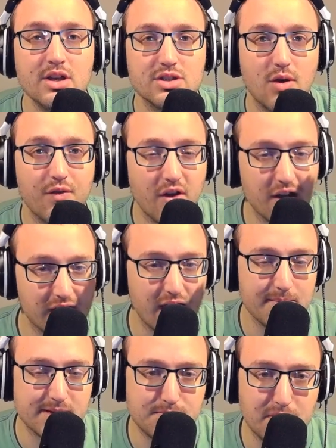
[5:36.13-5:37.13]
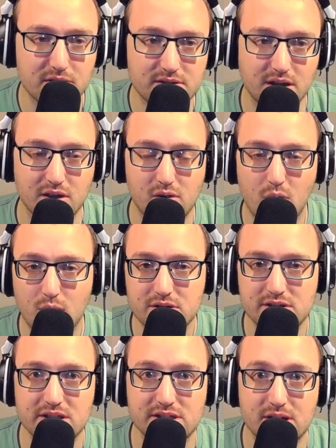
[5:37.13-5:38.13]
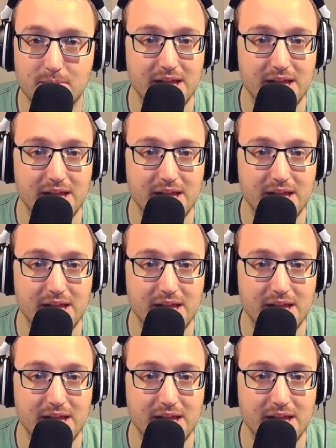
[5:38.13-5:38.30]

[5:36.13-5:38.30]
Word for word: So if a game is built on the core system,